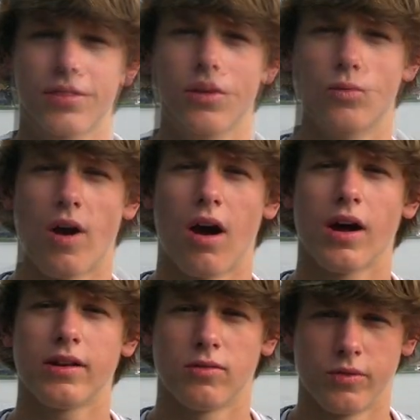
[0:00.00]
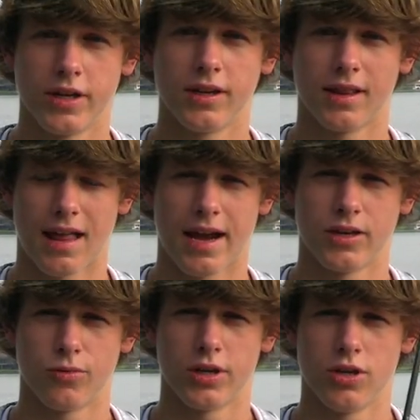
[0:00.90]
The rod, reel, and
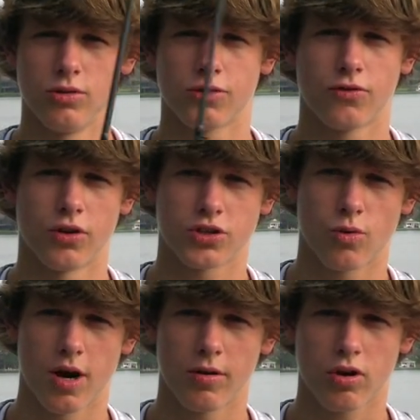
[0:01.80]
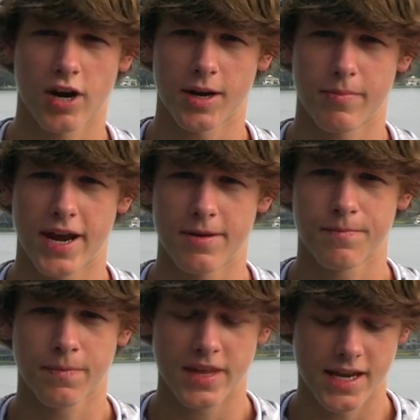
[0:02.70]
line you want to use for a square bill crankbait
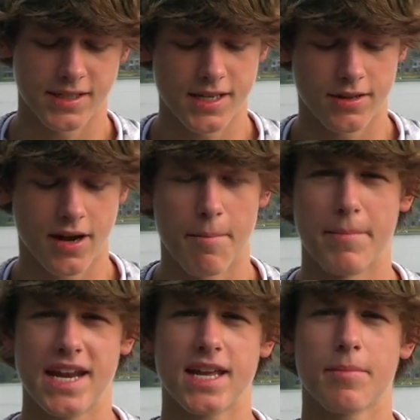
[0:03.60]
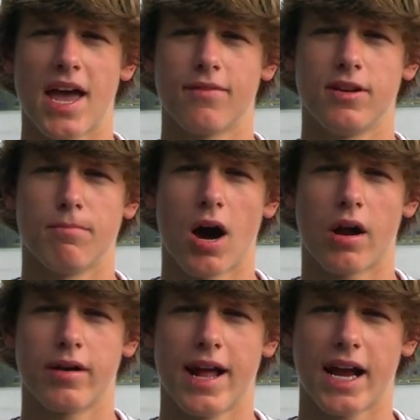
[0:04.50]
is either a medium heavy
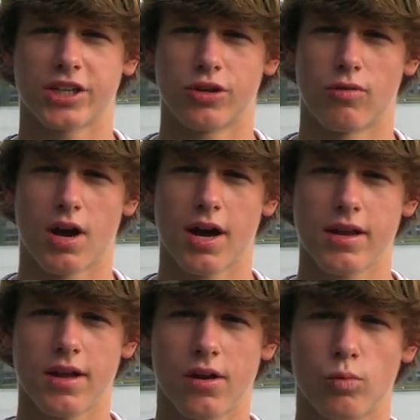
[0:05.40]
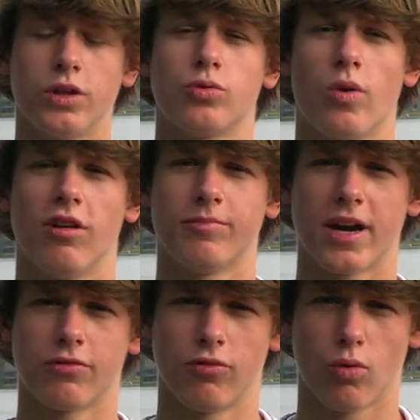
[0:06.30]
moderate action rod with 12
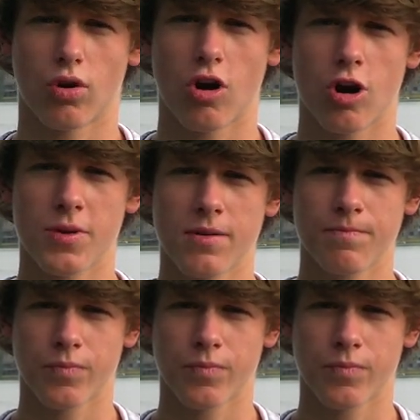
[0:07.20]
pound fluorocarbon